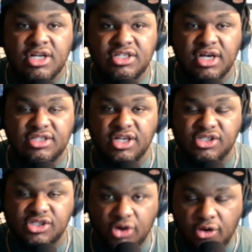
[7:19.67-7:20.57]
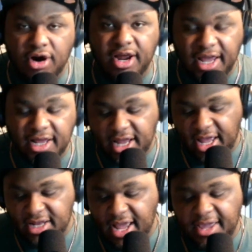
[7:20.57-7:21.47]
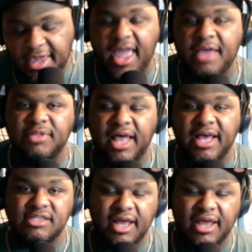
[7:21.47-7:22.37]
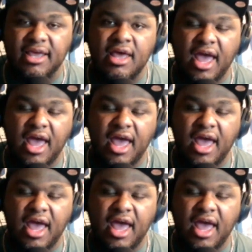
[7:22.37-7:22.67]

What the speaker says: to score in that game last night.